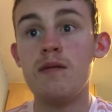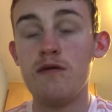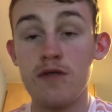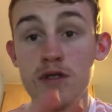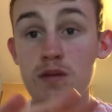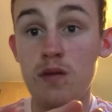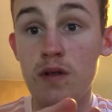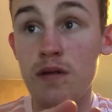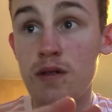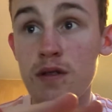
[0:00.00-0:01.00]
First time I've
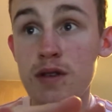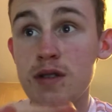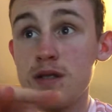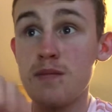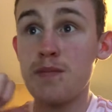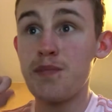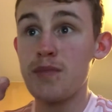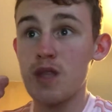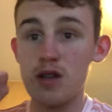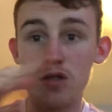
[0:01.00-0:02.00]
ever done this,
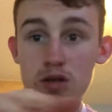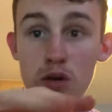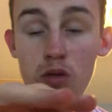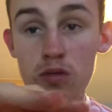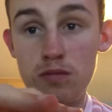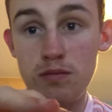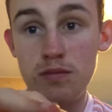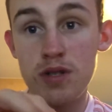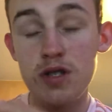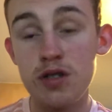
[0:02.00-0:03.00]
so
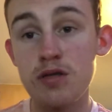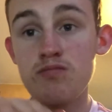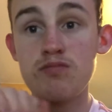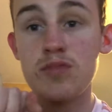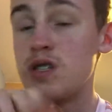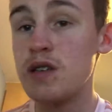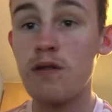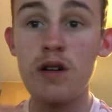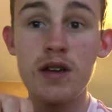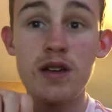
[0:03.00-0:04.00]
be sure to leave
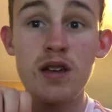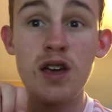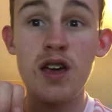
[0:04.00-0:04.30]
a like